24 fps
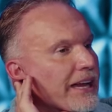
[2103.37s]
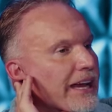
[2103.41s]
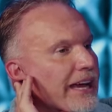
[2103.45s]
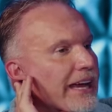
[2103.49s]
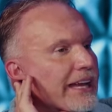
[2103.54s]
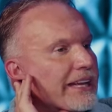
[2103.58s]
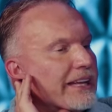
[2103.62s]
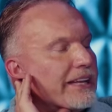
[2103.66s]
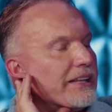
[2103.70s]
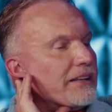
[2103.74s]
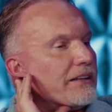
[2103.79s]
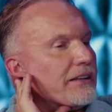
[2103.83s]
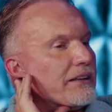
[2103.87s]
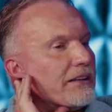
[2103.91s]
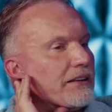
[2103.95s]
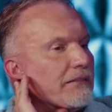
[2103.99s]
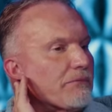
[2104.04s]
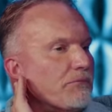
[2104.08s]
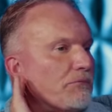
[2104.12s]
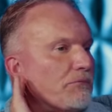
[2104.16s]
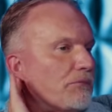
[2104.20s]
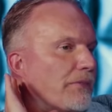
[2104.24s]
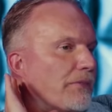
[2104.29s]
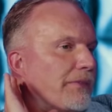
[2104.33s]
And
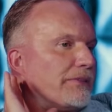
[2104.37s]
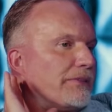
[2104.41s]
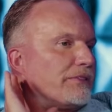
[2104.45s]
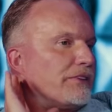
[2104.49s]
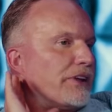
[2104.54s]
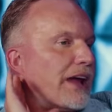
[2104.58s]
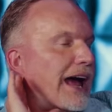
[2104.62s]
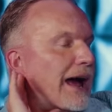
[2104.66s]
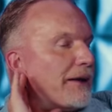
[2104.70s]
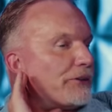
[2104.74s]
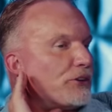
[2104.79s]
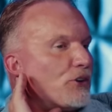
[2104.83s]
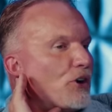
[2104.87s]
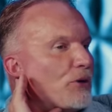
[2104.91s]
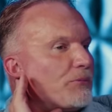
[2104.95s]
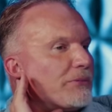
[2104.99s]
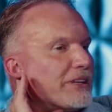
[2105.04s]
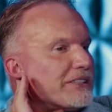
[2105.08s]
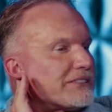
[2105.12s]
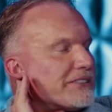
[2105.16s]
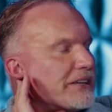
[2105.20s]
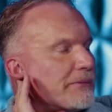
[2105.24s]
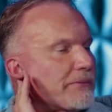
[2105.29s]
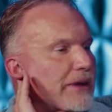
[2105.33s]
I
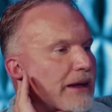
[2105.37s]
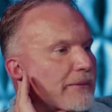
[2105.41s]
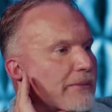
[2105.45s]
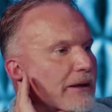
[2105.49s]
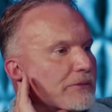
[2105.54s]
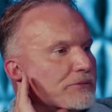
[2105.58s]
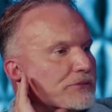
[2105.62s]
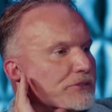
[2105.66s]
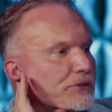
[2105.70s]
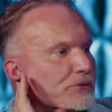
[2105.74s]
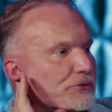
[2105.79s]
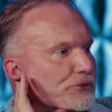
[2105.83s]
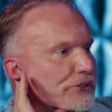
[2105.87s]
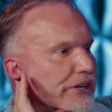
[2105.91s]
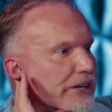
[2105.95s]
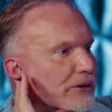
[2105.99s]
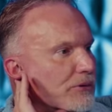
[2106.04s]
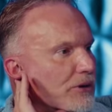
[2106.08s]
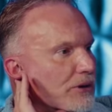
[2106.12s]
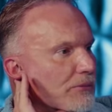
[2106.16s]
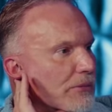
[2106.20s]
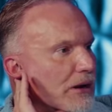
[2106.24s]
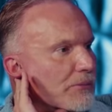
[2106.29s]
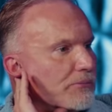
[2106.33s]
normally say, babe, I'm just going to drink
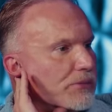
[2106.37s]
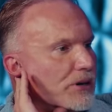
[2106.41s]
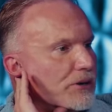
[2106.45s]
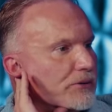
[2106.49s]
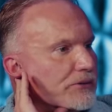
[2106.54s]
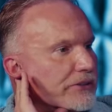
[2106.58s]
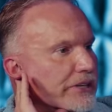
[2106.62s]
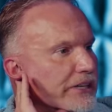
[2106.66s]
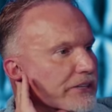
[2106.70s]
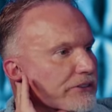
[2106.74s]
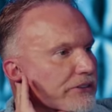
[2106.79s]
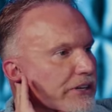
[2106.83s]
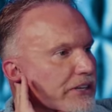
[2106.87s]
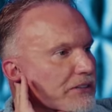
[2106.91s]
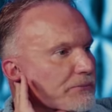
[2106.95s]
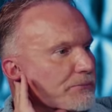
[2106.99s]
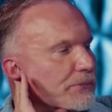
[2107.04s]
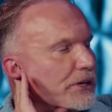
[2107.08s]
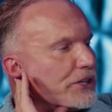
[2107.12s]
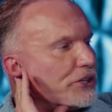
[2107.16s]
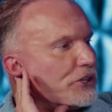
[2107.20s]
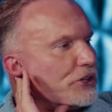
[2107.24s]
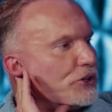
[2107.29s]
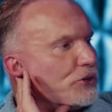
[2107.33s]
one of my protein drinks.
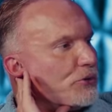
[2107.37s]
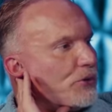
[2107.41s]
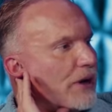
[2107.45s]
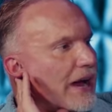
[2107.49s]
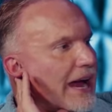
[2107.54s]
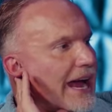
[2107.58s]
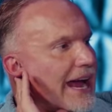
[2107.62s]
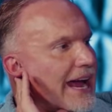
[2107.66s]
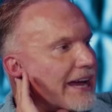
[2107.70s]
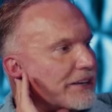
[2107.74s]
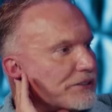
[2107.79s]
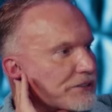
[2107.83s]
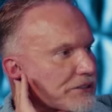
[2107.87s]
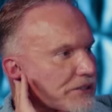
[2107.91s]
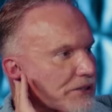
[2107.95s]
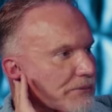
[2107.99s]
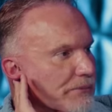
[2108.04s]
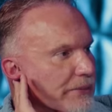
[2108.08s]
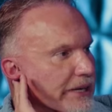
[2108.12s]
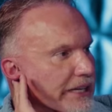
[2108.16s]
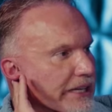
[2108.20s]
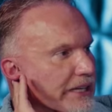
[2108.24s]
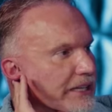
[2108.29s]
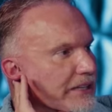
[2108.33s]
But you asked
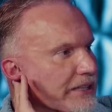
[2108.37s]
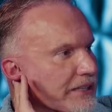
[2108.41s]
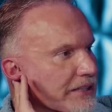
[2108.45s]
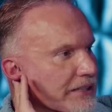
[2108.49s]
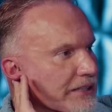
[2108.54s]
me,